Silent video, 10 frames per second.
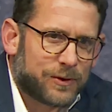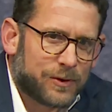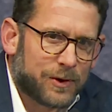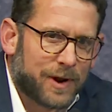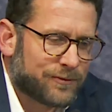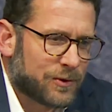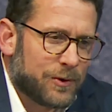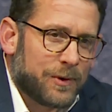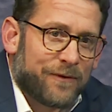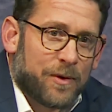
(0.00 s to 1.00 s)
Good
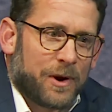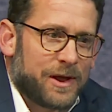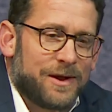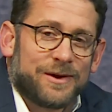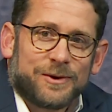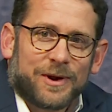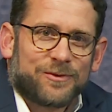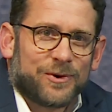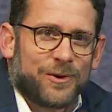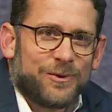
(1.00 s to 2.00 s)
afternoon, everybody. Good
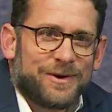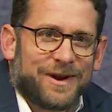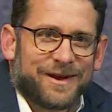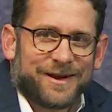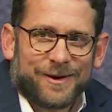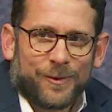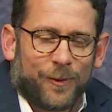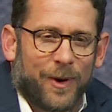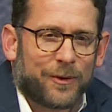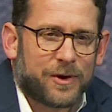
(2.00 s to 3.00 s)
afternoon.
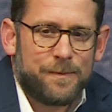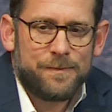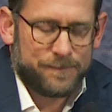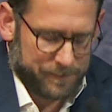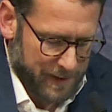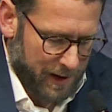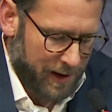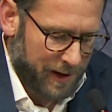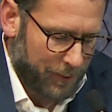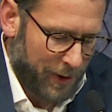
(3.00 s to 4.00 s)
Welcome.
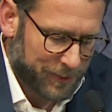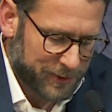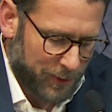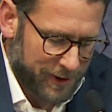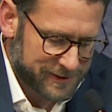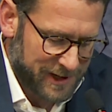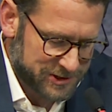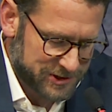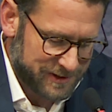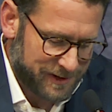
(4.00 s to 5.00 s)
Welcome to our
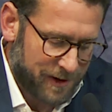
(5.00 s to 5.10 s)
session,